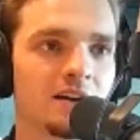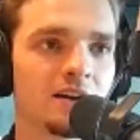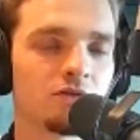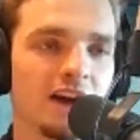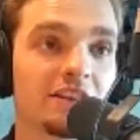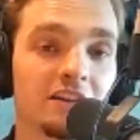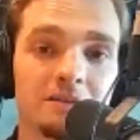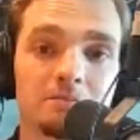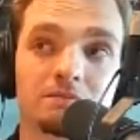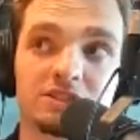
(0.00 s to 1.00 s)
rather
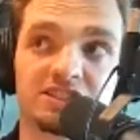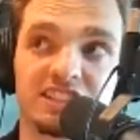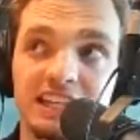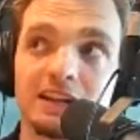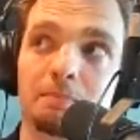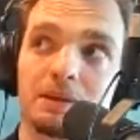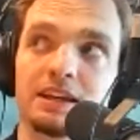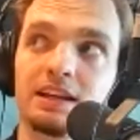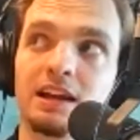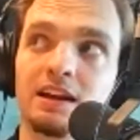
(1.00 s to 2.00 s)
than seeing a
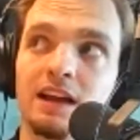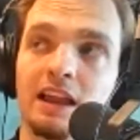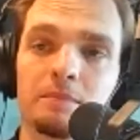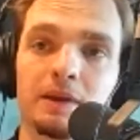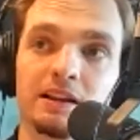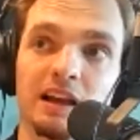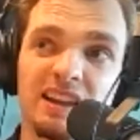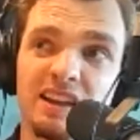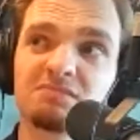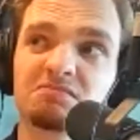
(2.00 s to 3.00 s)
peak and then being like,
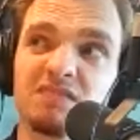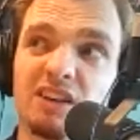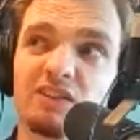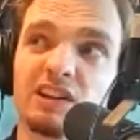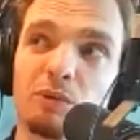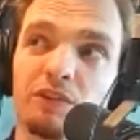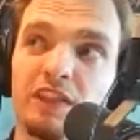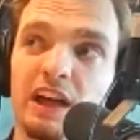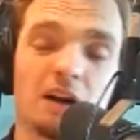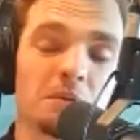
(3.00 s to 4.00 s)
I don't really want
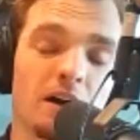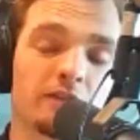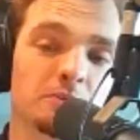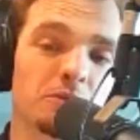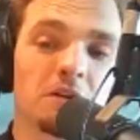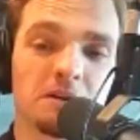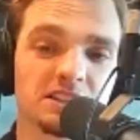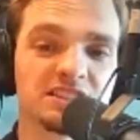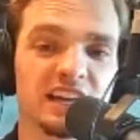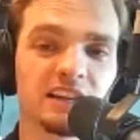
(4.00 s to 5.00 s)
that. I'm comfortable. I'm going
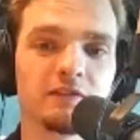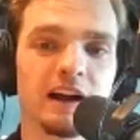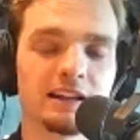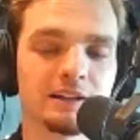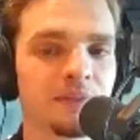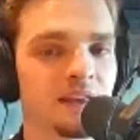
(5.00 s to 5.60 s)
to stay in the valley.